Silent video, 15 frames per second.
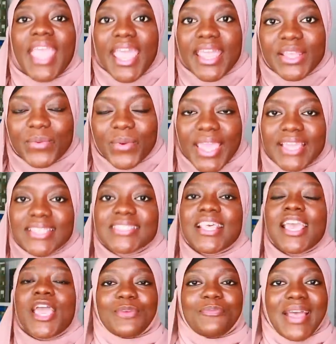Anyways,
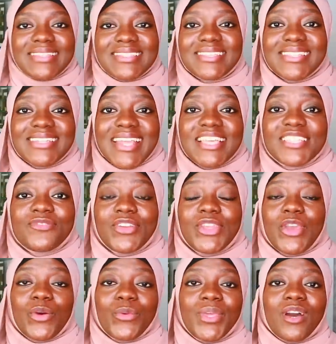so back to today's
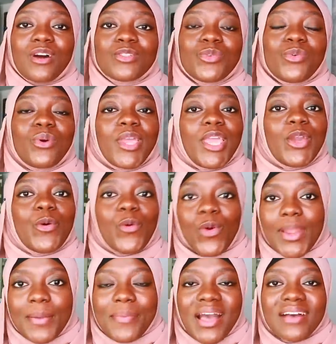video, we are talking
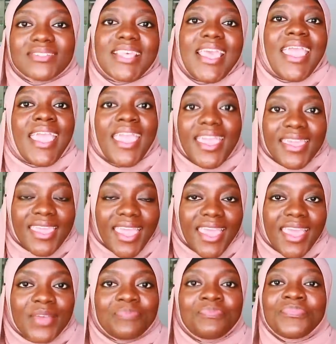all about hair
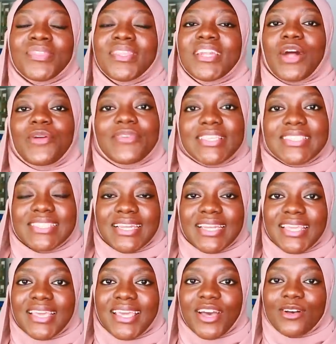care. Now
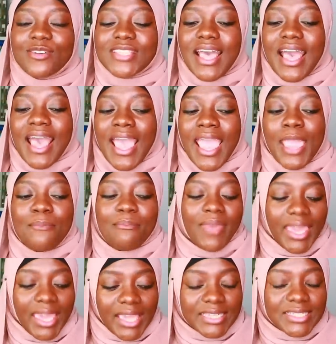recently girls, I
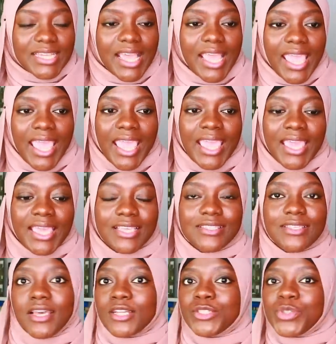made
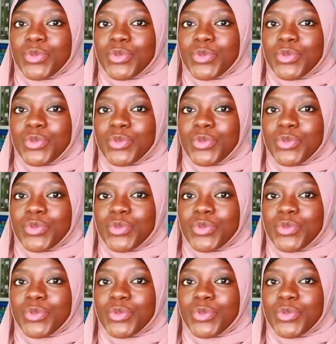a, a